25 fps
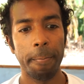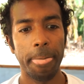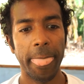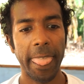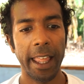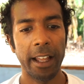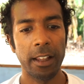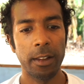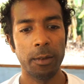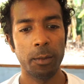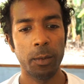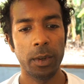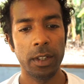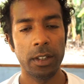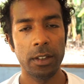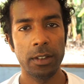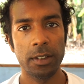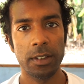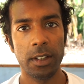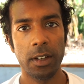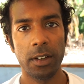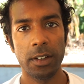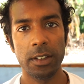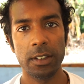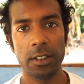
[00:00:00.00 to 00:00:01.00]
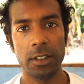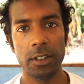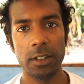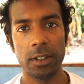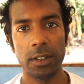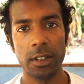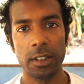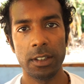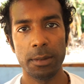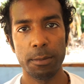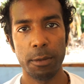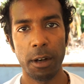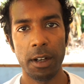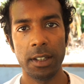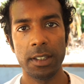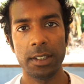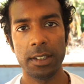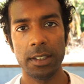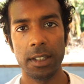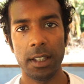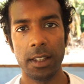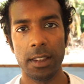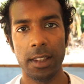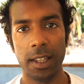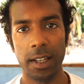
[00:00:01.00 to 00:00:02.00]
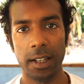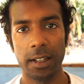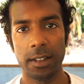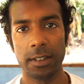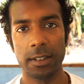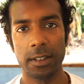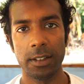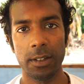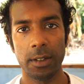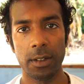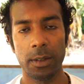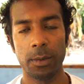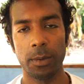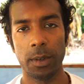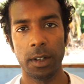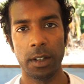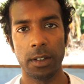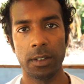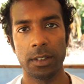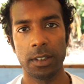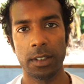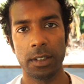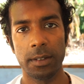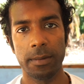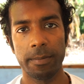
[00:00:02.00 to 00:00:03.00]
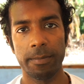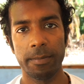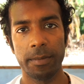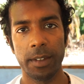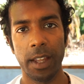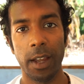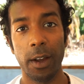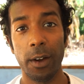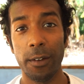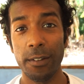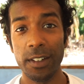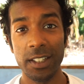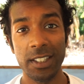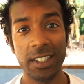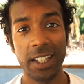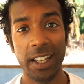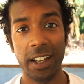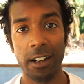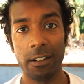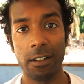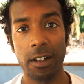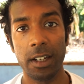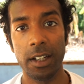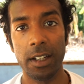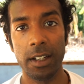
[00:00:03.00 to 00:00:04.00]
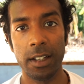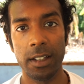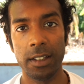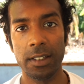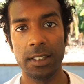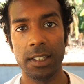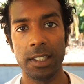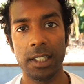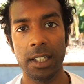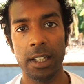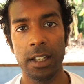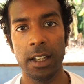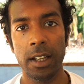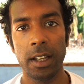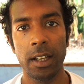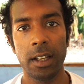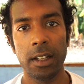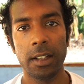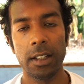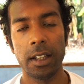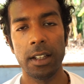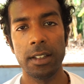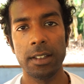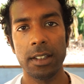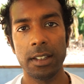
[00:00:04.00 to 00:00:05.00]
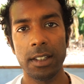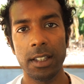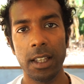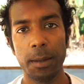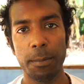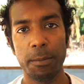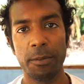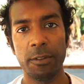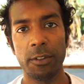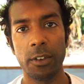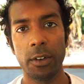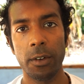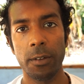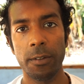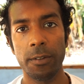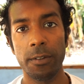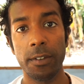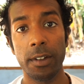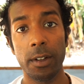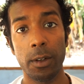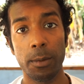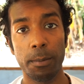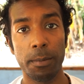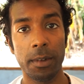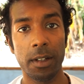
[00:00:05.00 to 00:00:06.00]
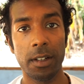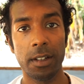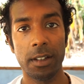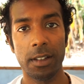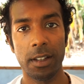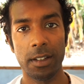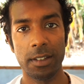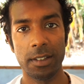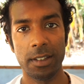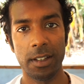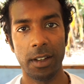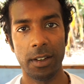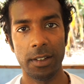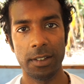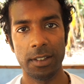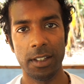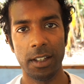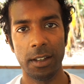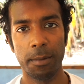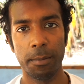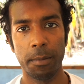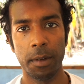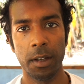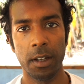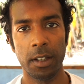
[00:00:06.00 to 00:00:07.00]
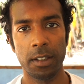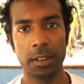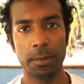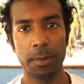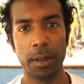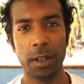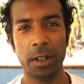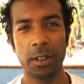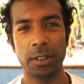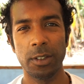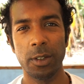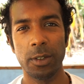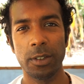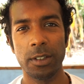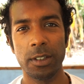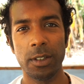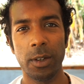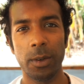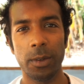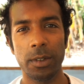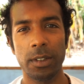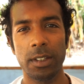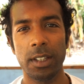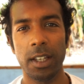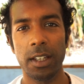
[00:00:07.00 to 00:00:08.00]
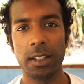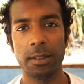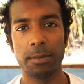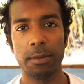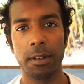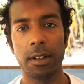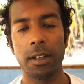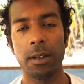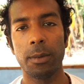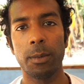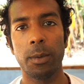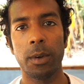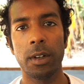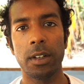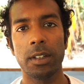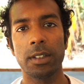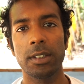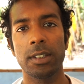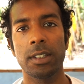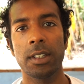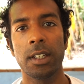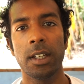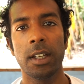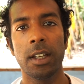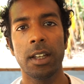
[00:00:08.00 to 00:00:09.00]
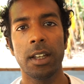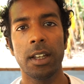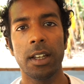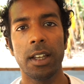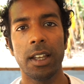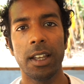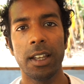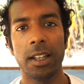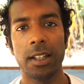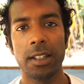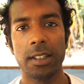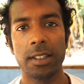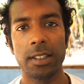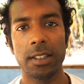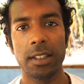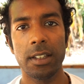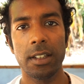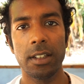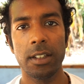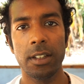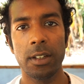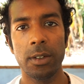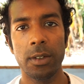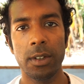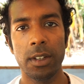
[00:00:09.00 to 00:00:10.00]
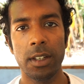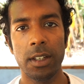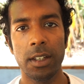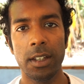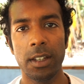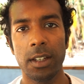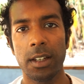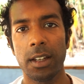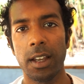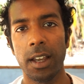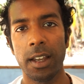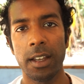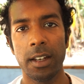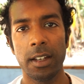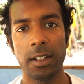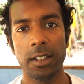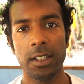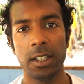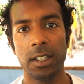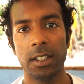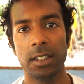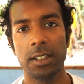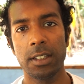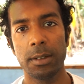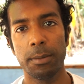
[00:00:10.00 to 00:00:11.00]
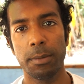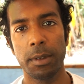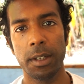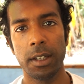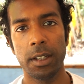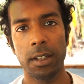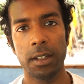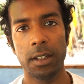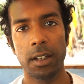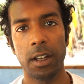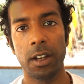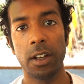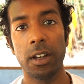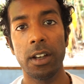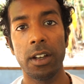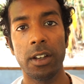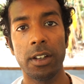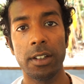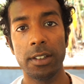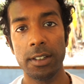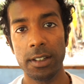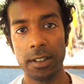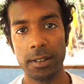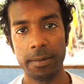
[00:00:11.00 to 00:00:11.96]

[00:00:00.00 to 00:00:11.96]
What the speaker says: And when you start to express things to the world, however scary it is, there's a deep fulfillment that starts to emerge, because your soul desperately wants its unique energy to be heard.